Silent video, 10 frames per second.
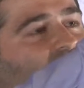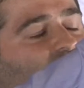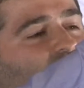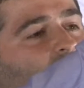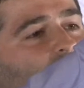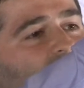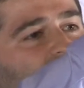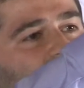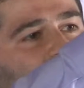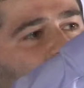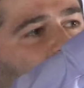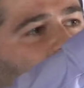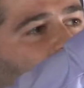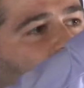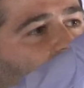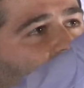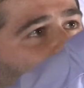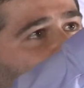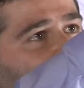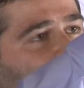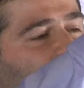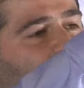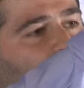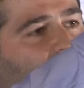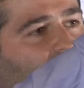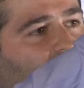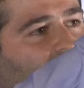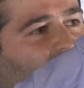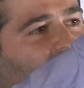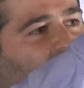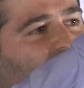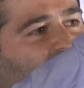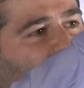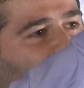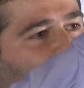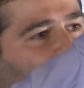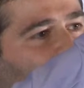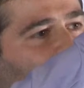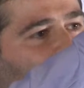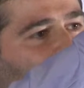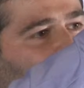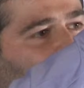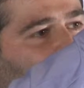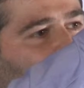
So the bee goes into the cell and fills it up with honey.